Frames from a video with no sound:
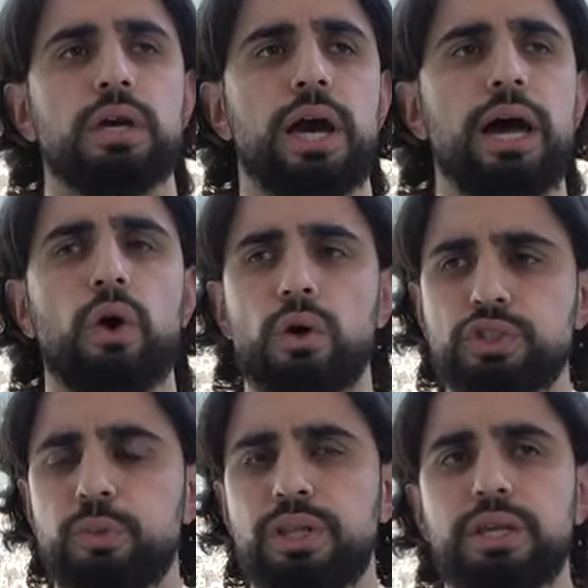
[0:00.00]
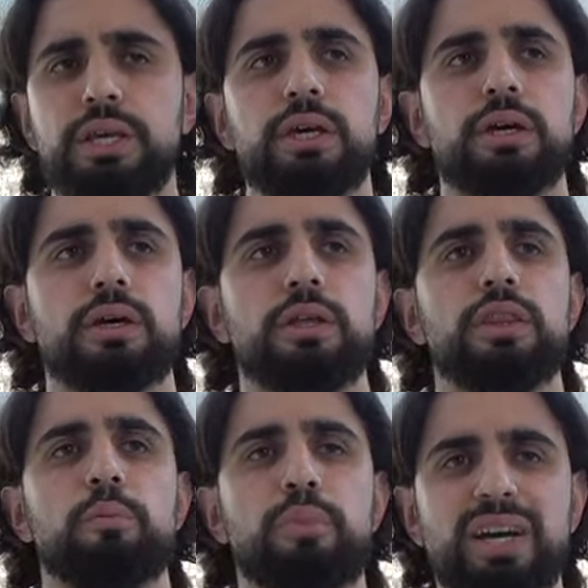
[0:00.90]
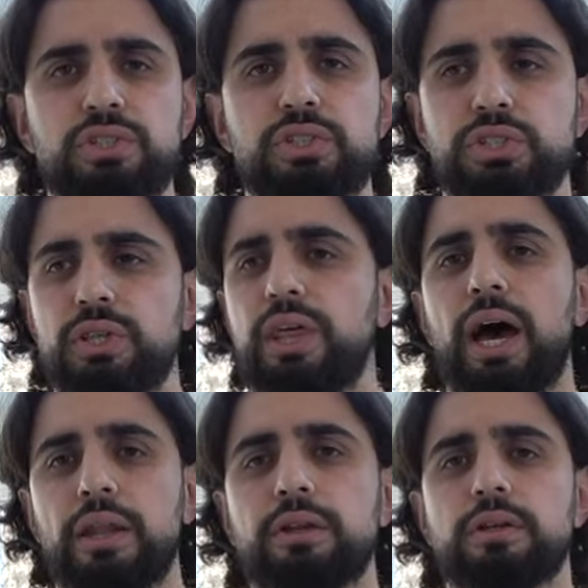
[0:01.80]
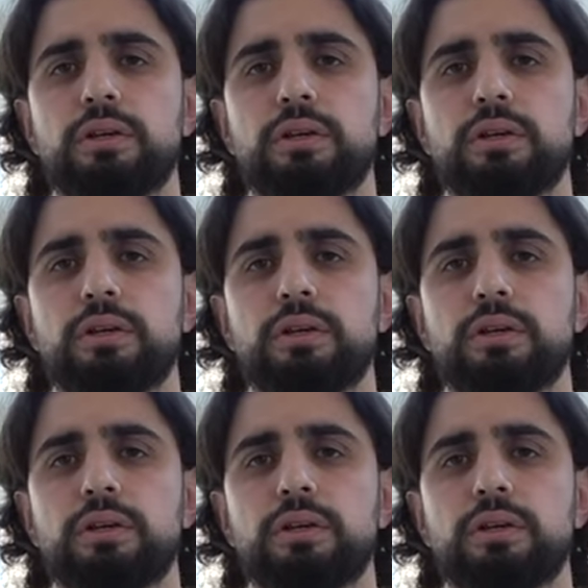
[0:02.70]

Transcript: And ultimately, the best that